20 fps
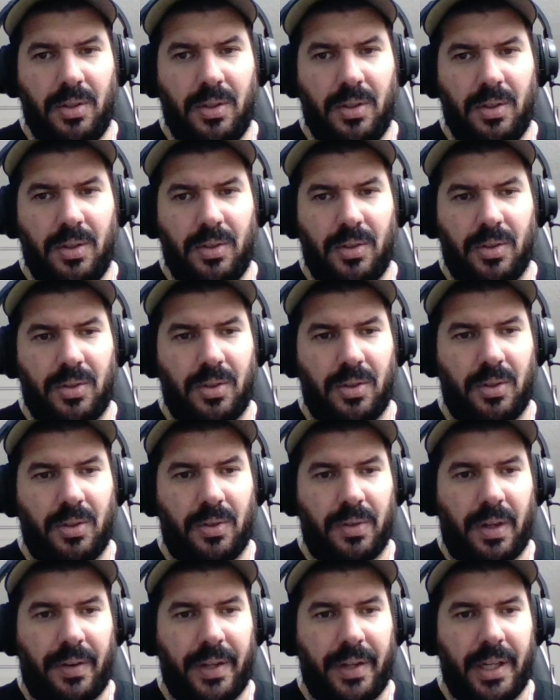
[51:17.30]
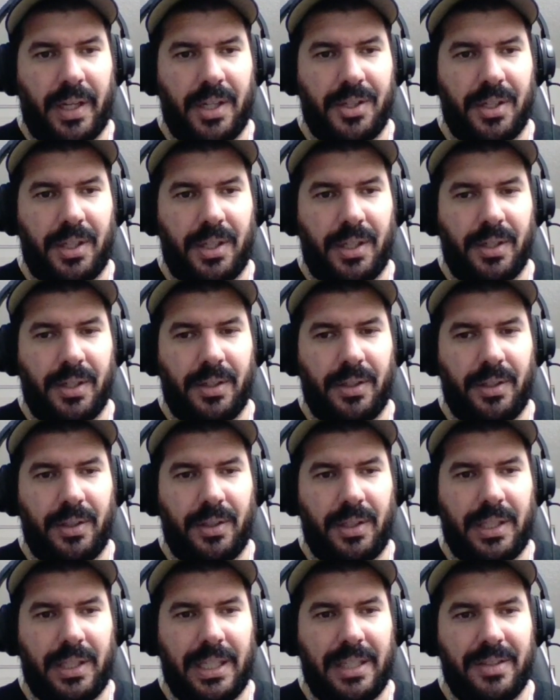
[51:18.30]
just a new variation here,
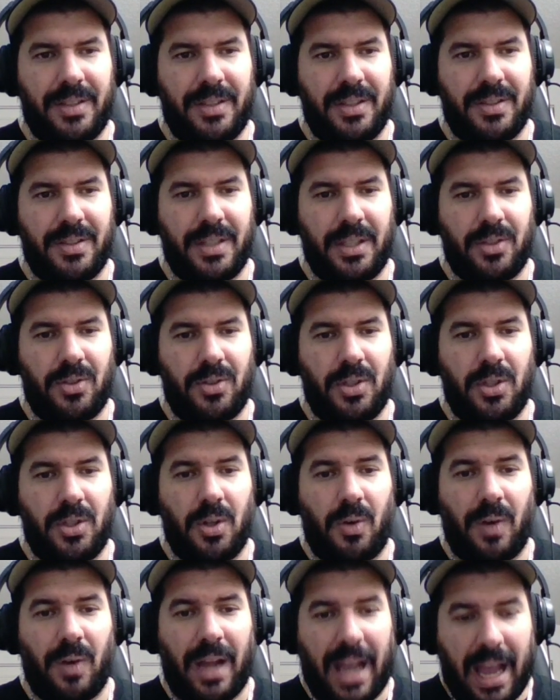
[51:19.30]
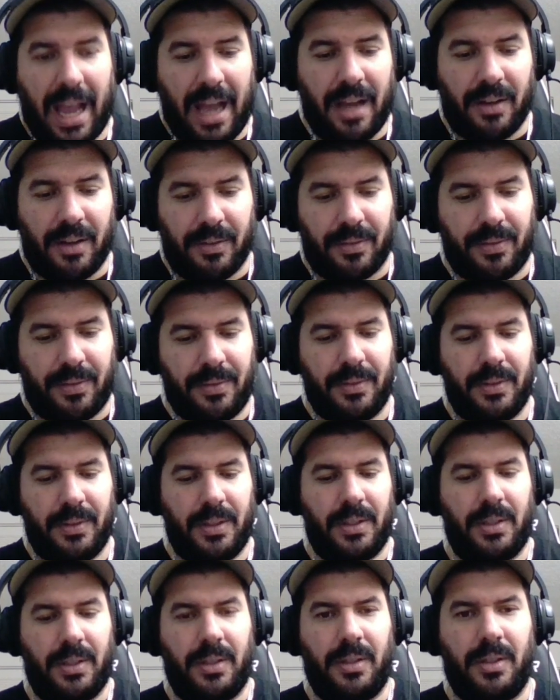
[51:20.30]
king c6, you don't have
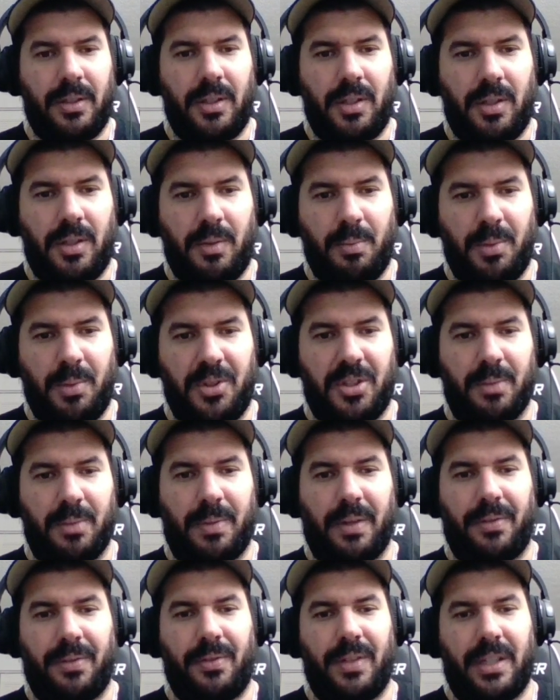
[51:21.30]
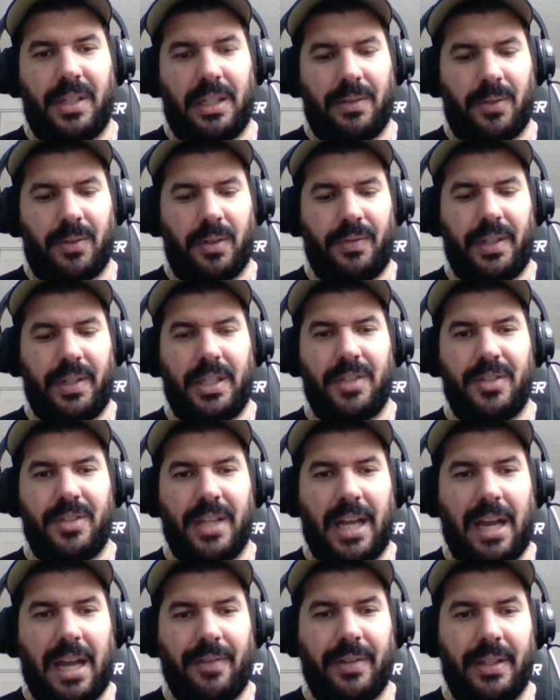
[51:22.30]
bishop f3 anymore because you
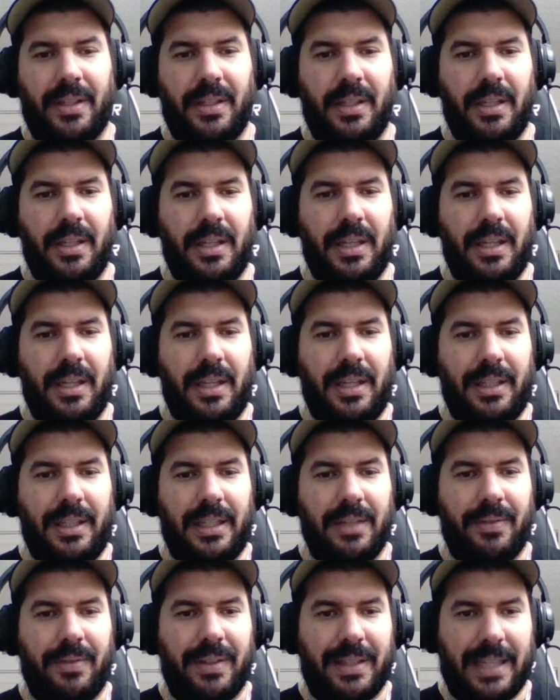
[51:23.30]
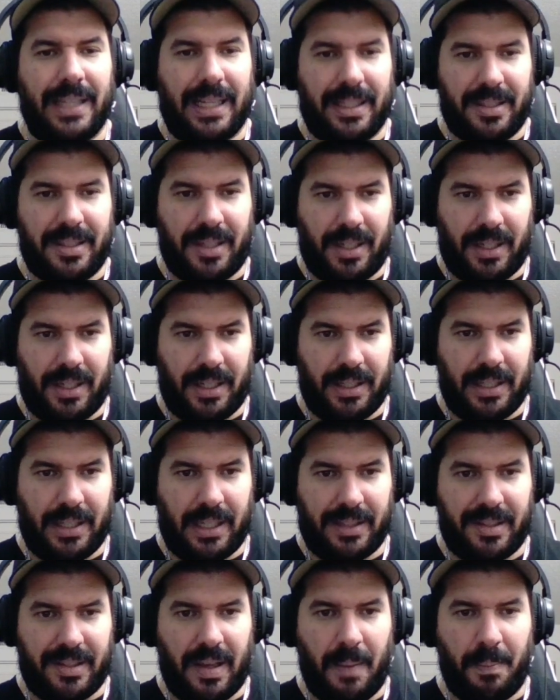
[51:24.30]
haven't given that
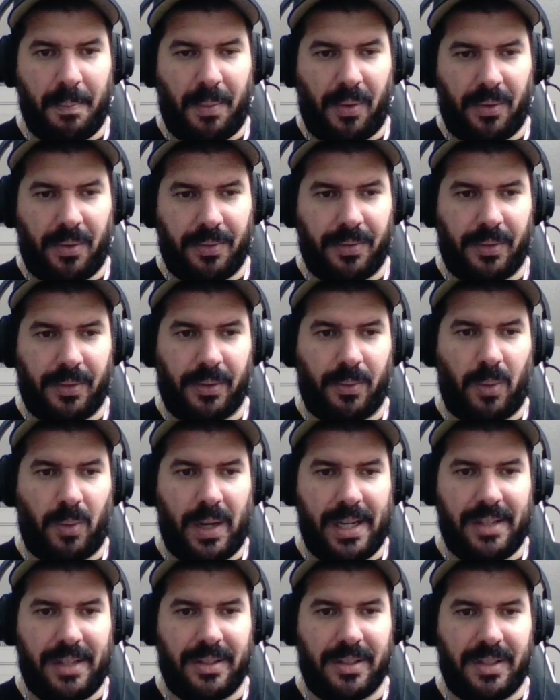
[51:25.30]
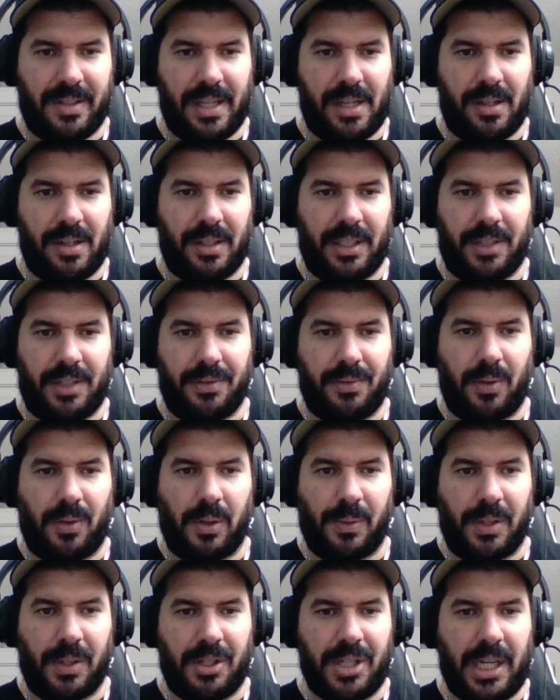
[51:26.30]
tempo for white to take on e4
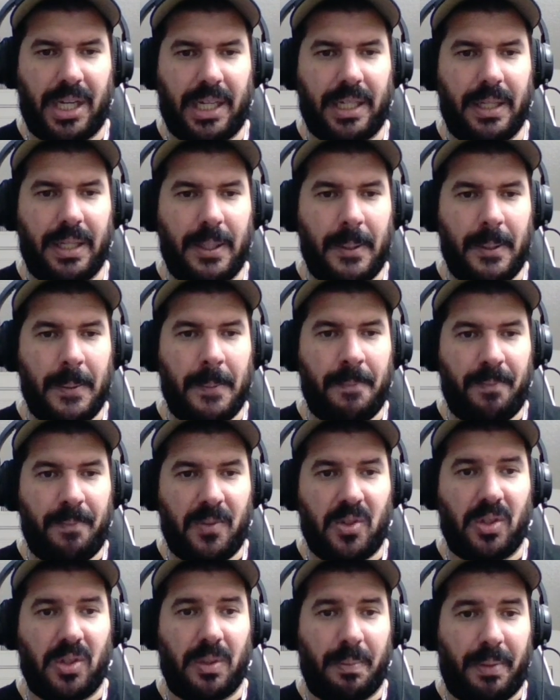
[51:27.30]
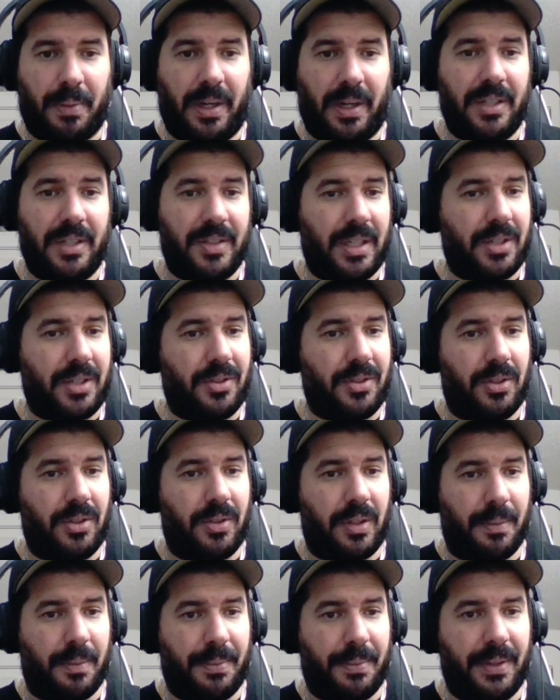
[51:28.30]
with check. So the pawn is actually
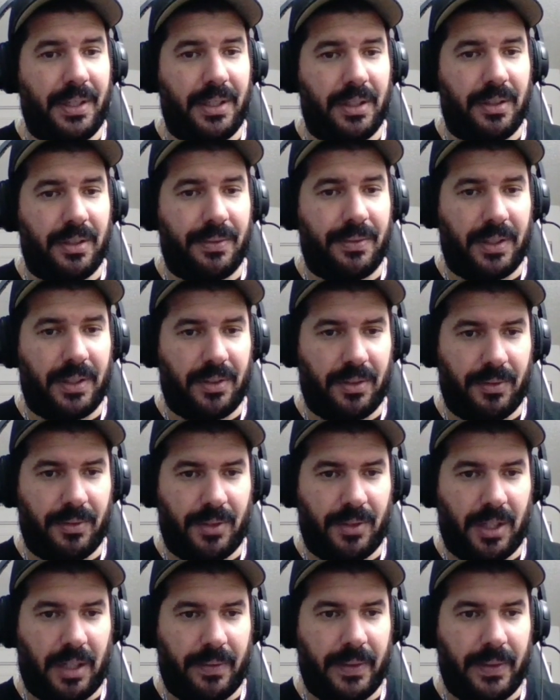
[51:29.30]
doing a pretty good defensive job